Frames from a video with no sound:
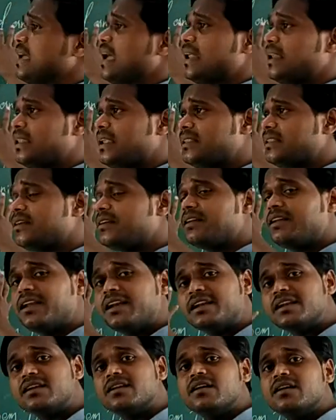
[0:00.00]
and leather
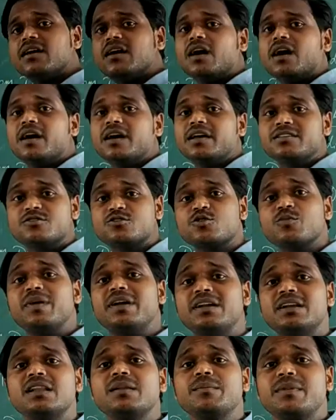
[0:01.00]
related
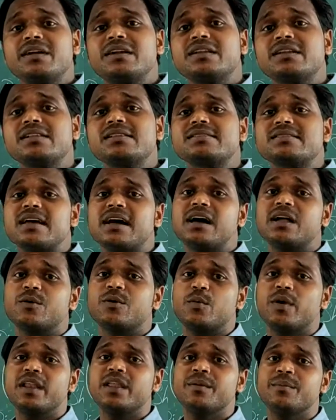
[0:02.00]
instrumental materials
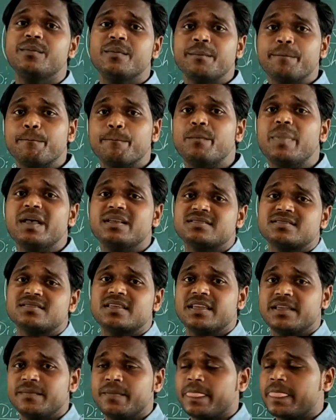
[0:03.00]
are very best
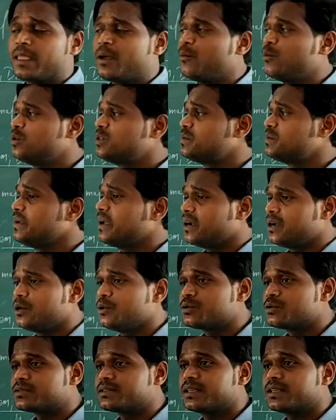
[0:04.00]
thing which we are
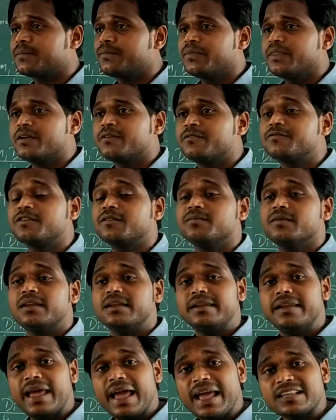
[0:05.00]
using from the
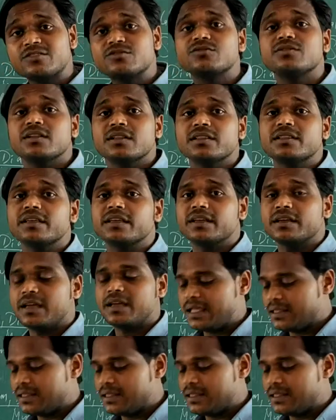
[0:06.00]
natural thing.